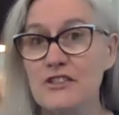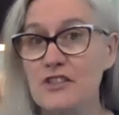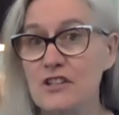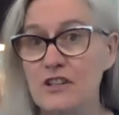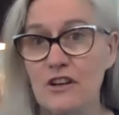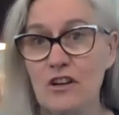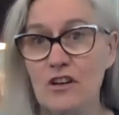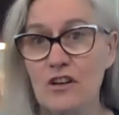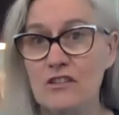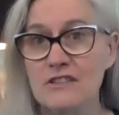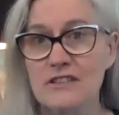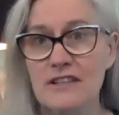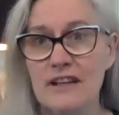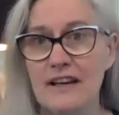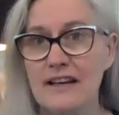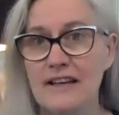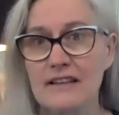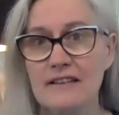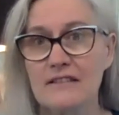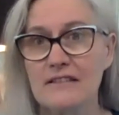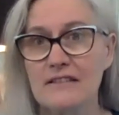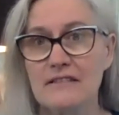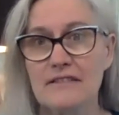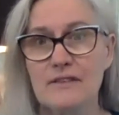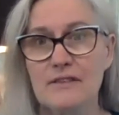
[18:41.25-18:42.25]

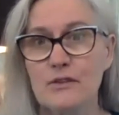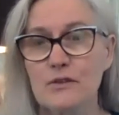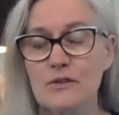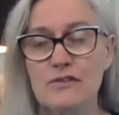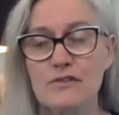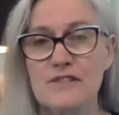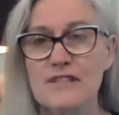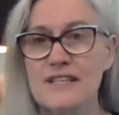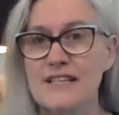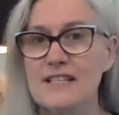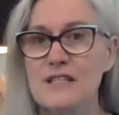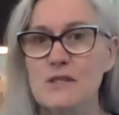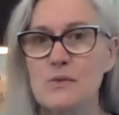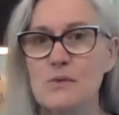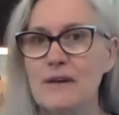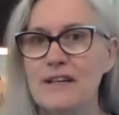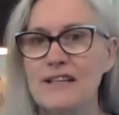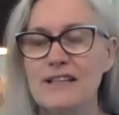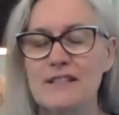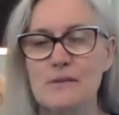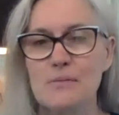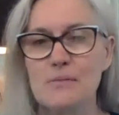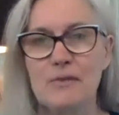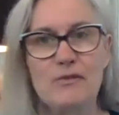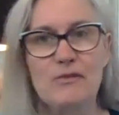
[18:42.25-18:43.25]
lockdown sort of 6 weeks
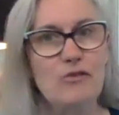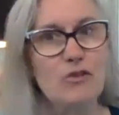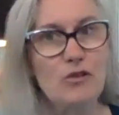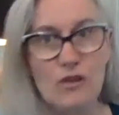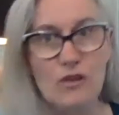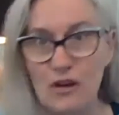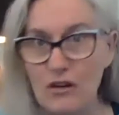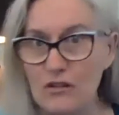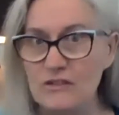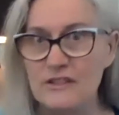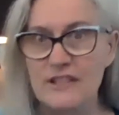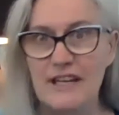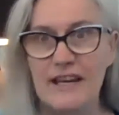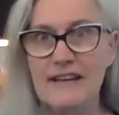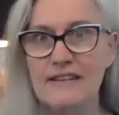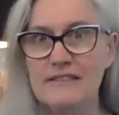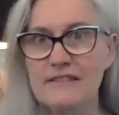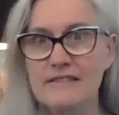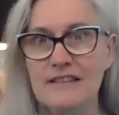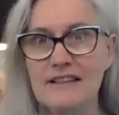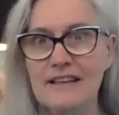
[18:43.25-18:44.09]
before lockdown,